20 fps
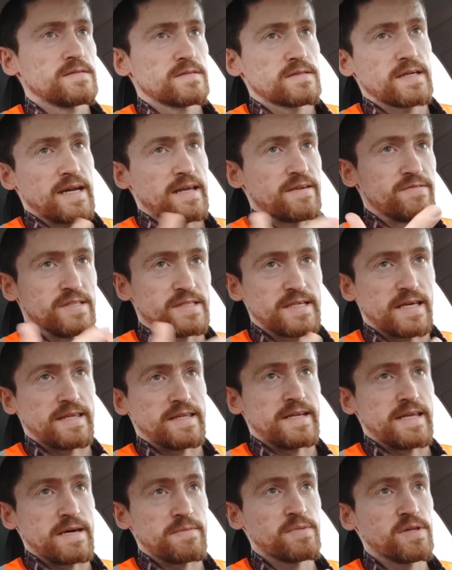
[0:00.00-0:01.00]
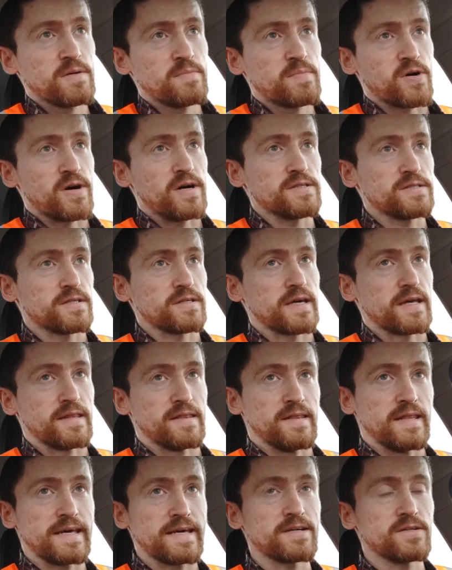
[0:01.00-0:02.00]
Can't even say the name of them, or else I'll get
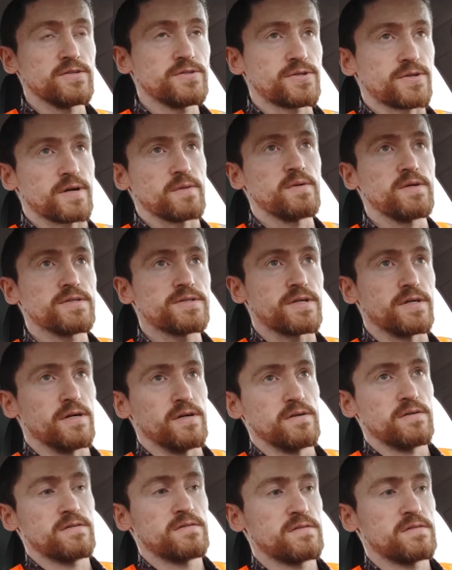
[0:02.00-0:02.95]
in legal trouble. So